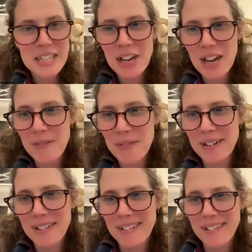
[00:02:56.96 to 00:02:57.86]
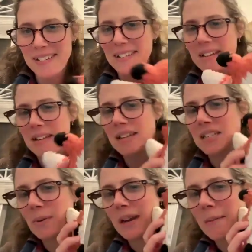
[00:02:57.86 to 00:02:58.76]
see the cover.
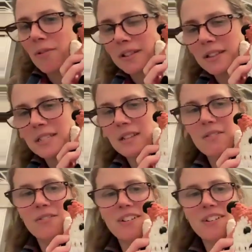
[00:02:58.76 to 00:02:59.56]
That's why I brought these little